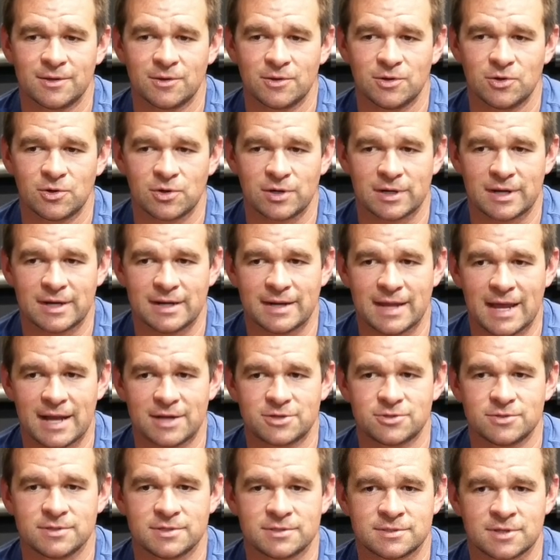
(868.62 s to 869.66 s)
you're gonna
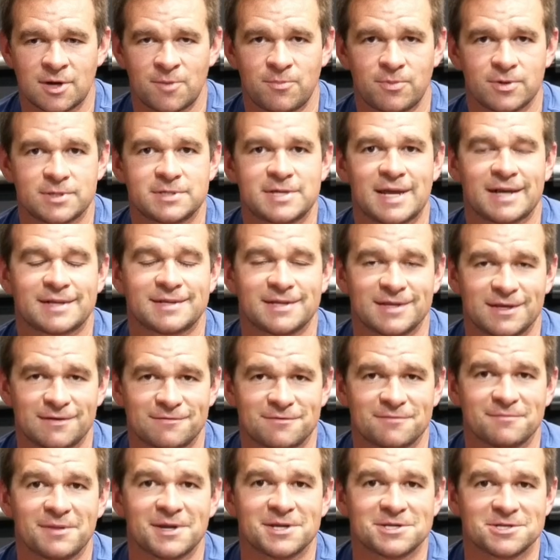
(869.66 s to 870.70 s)
naturally start protecting
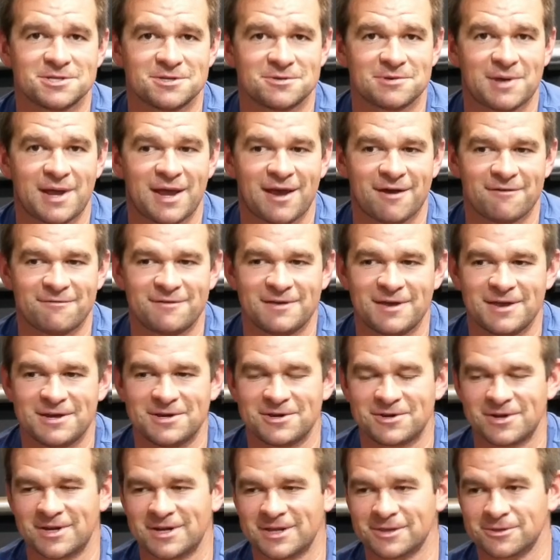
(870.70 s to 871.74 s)
information you have, and
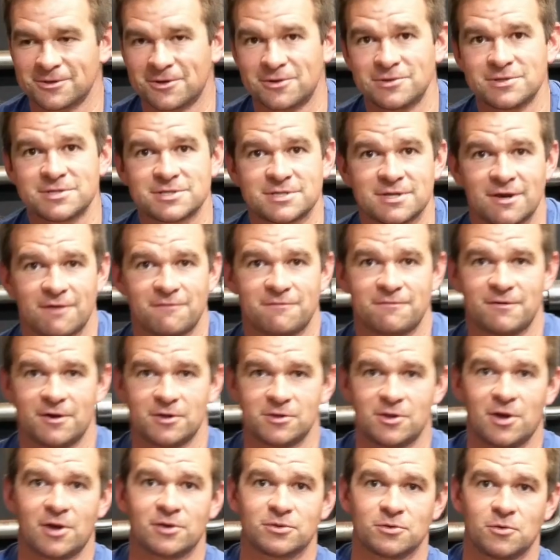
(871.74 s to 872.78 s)
you're gonna learn stuff
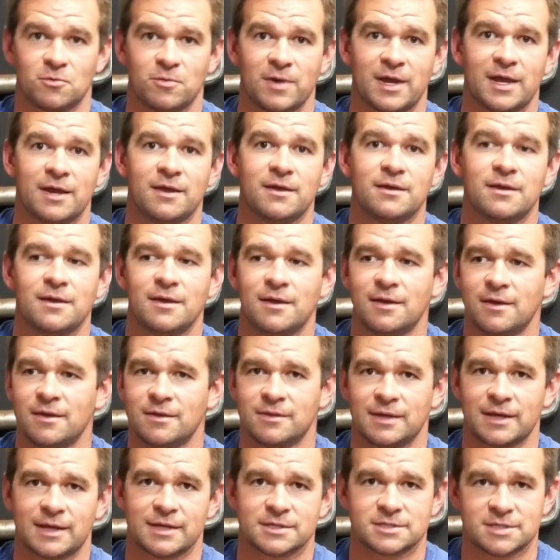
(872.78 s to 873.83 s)
along the way,
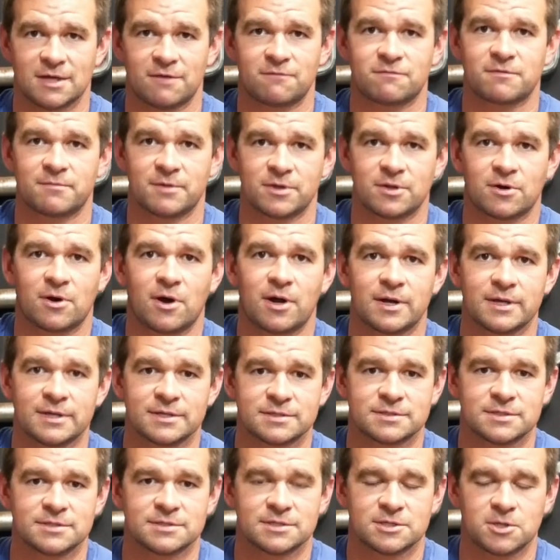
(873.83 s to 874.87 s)
like I said, from other
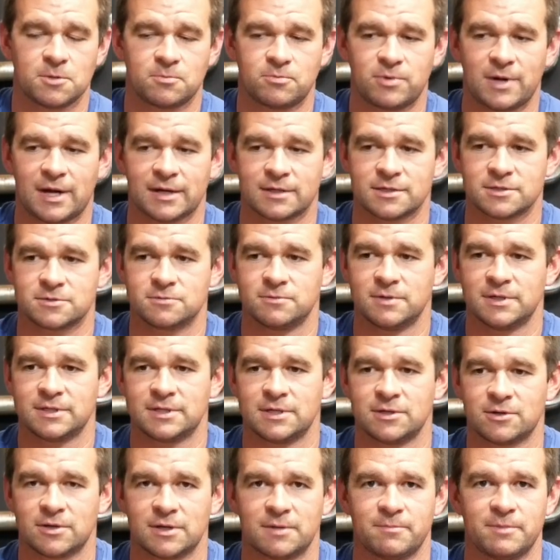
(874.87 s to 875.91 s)
audiences that you practice with,
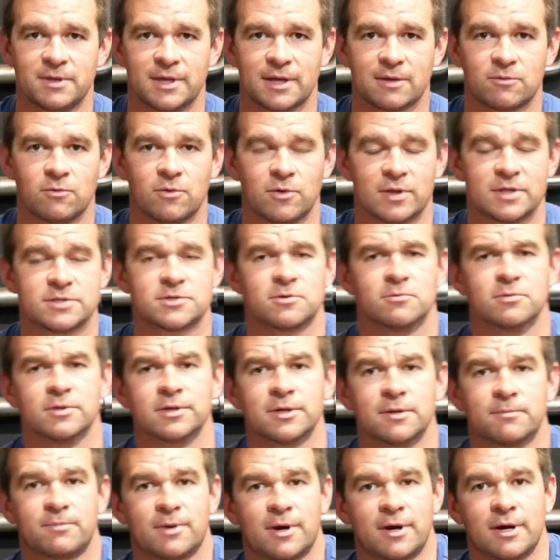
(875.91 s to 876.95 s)
and you're gonna be like, well, that's a really
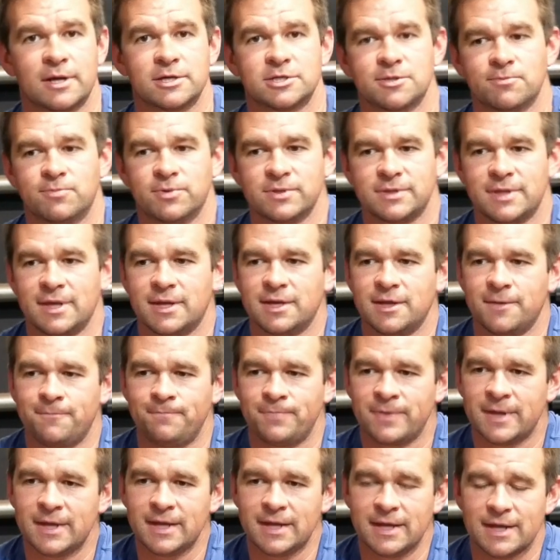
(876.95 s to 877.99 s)
good part, I should put that in.
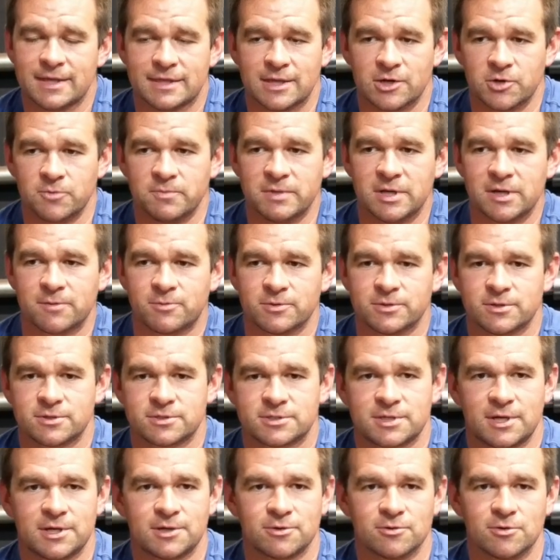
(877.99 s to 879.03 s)
Then you'll meet up with your
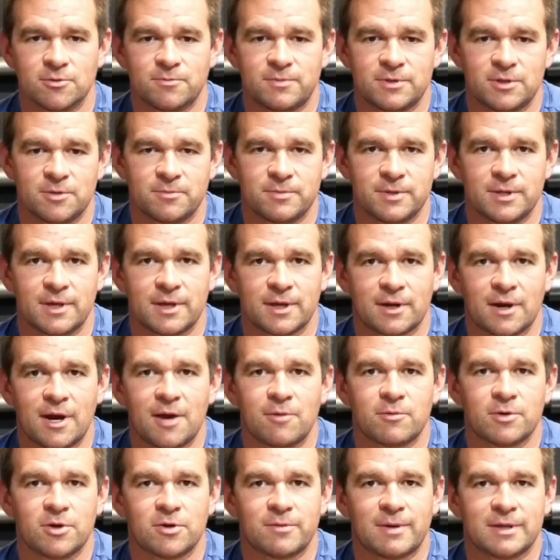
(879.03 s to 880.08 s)
study group and they'll be like, all right,
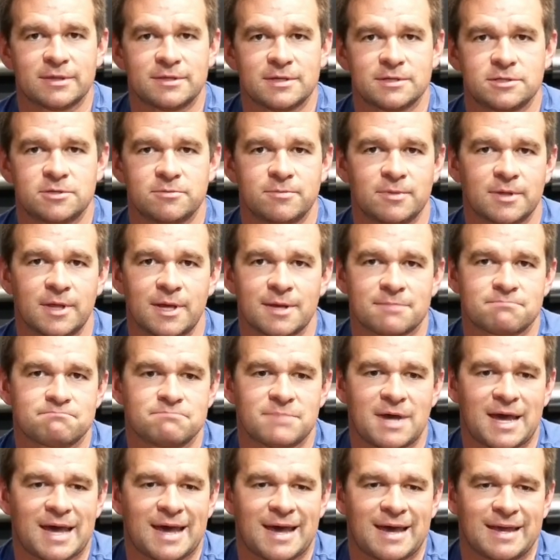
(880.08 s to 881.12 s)
what do you know about this? And you'll be like,
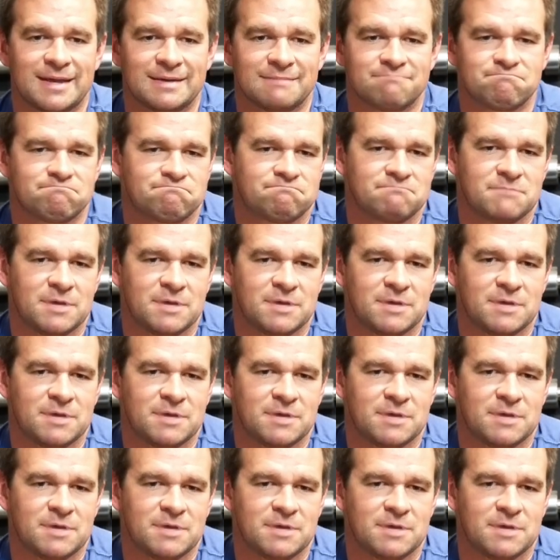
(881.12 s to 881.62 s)
I